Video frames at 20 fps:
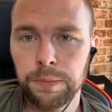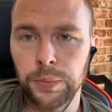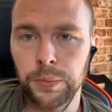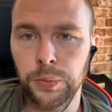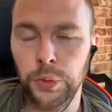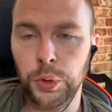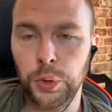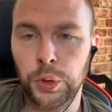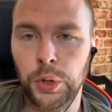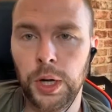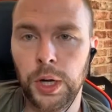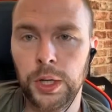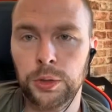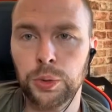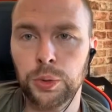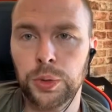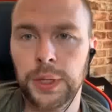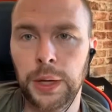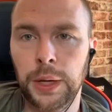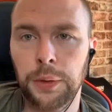
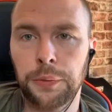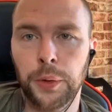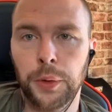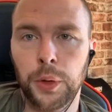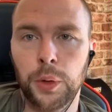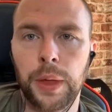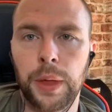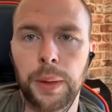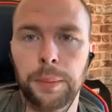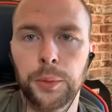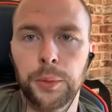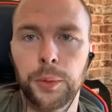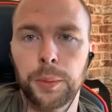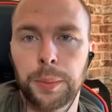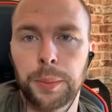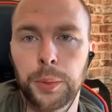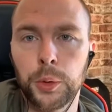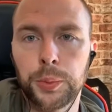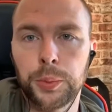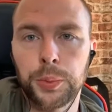Newcastle can now follow that
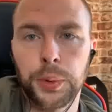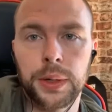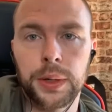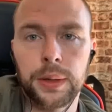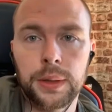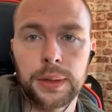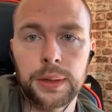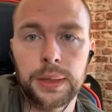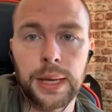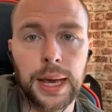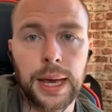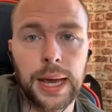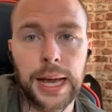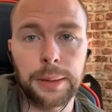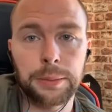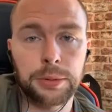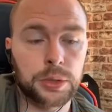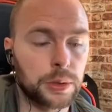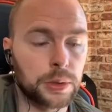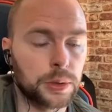blueprint. Yeah,
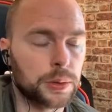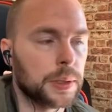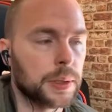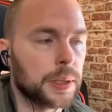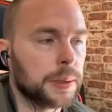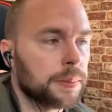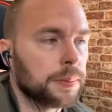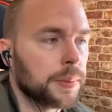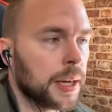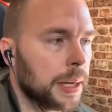absolutely.